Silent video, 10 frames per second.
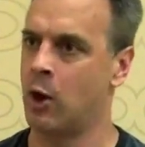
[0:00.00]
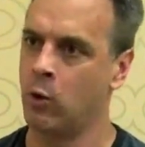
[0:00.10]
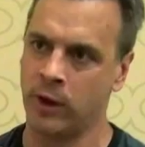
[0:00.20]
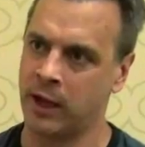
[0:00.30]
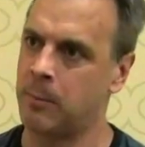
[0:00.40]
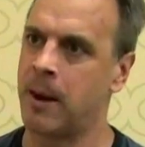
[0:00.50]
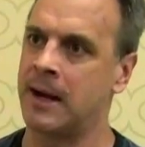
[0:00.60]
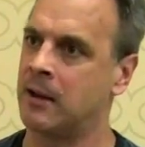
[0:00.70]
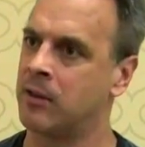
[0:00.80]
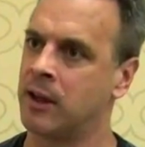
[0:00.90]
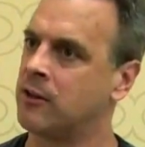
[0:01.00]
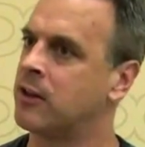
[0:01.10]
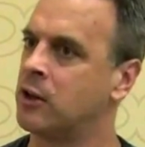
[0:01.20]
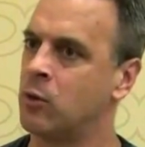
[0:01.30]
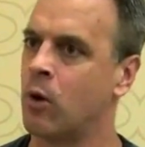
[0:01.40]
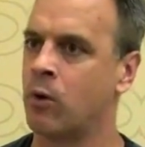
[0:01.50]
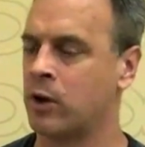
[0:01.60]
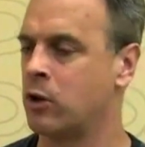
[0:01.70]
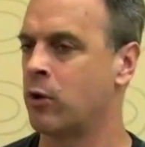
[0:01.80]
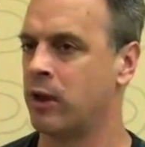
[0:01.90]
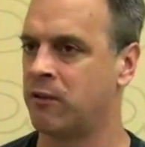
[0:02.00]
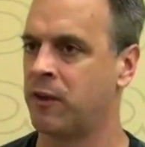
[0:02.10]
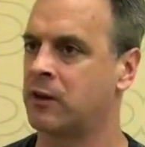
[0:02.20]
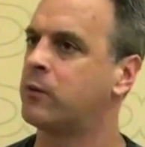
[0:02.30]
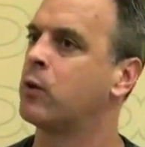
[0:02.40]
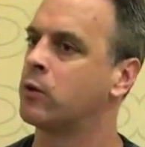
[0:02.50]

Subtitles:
only combining things that you already know the effects for.